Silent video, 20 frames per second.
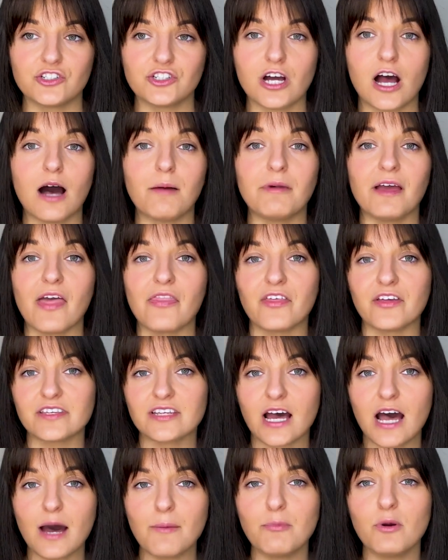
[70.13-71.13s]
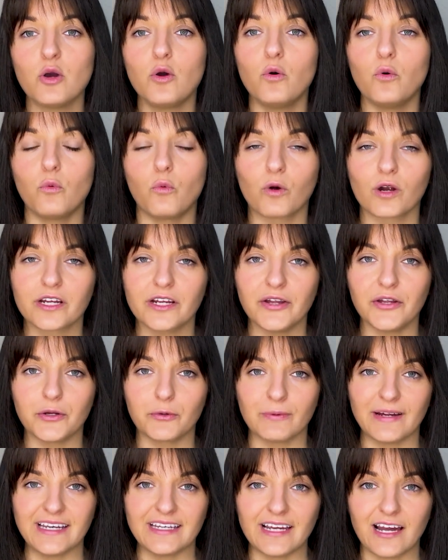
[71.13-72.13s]
job at the top, working your
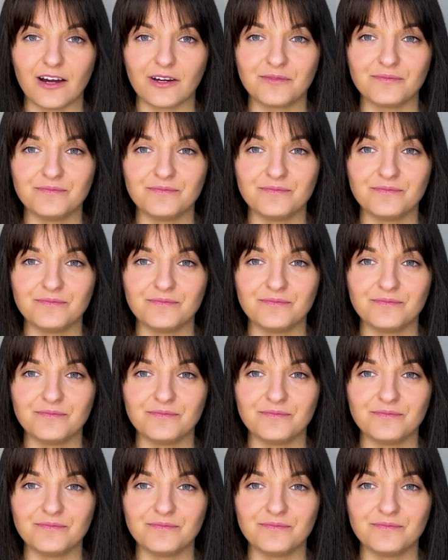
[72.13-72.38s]
way down.